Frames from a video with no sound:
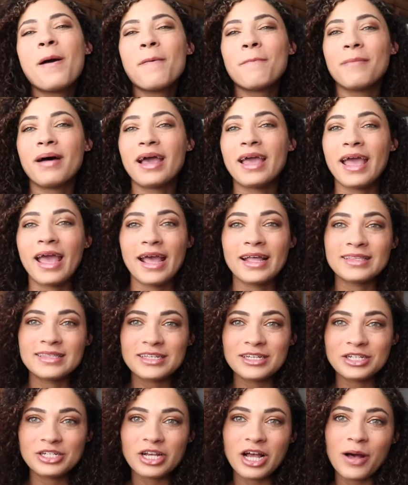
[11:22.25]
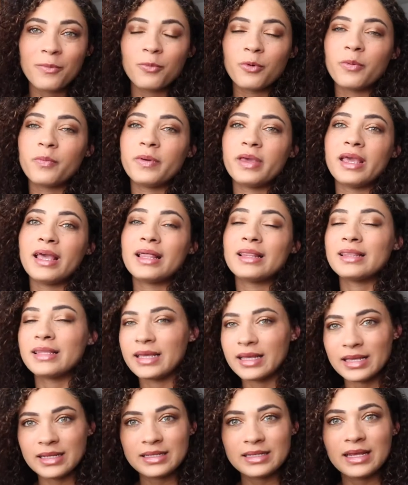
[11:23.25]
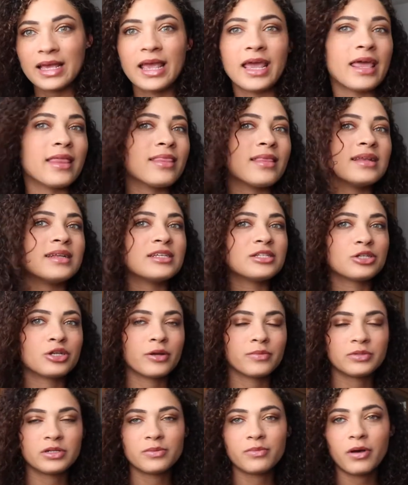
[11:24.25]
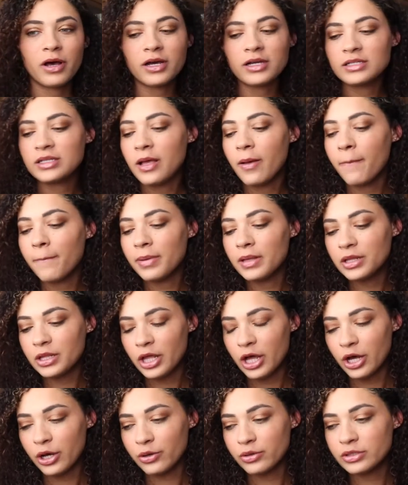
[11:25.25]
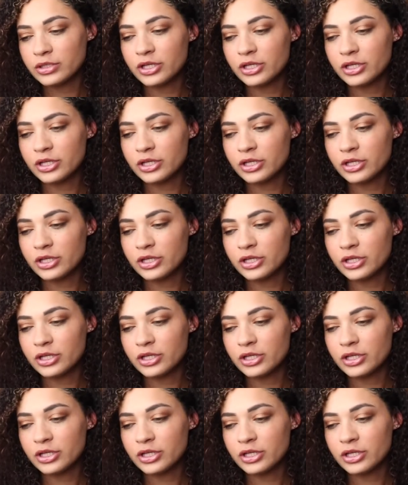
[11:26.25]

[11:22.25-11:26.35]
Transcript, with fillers: My Etsy shop will be linked in the description box below,